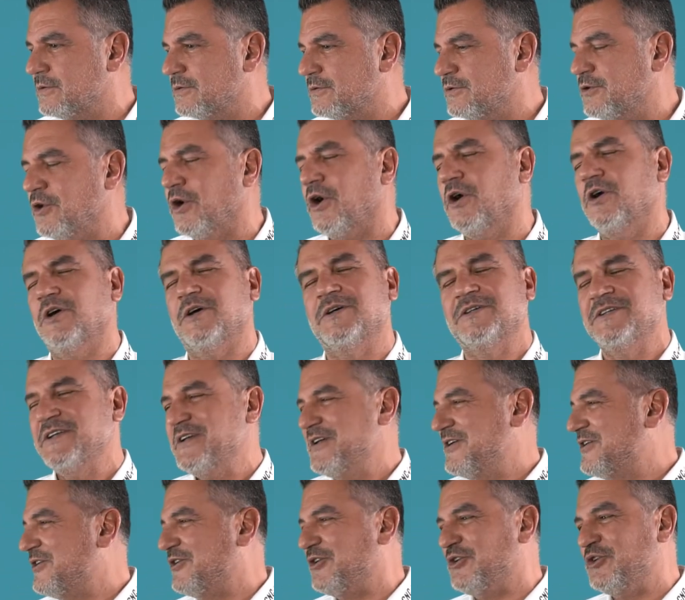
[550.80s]
No,
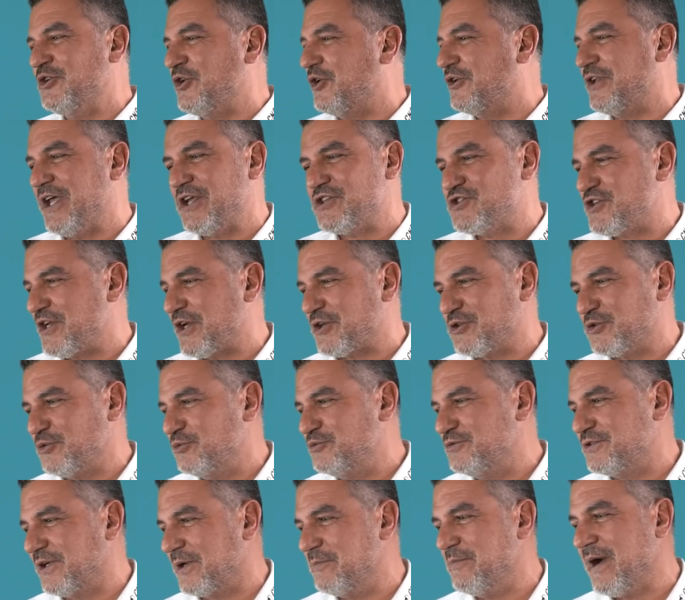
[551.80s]
it's not a tribal symbol,
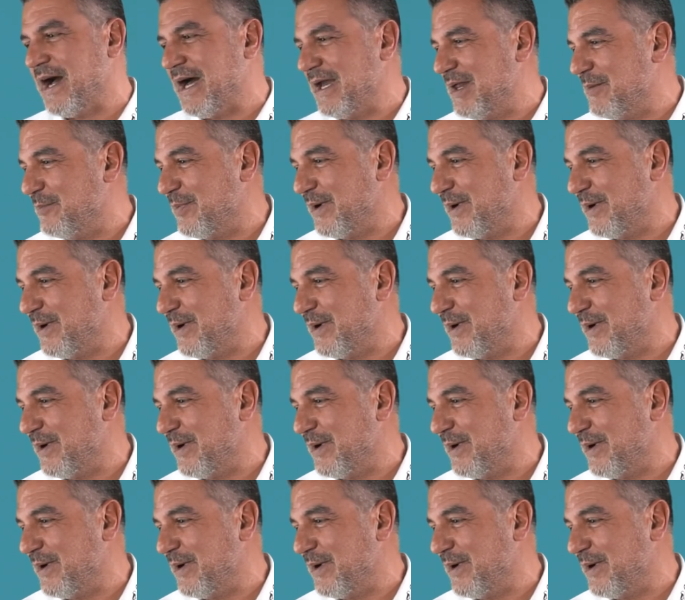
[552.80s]
Paolo.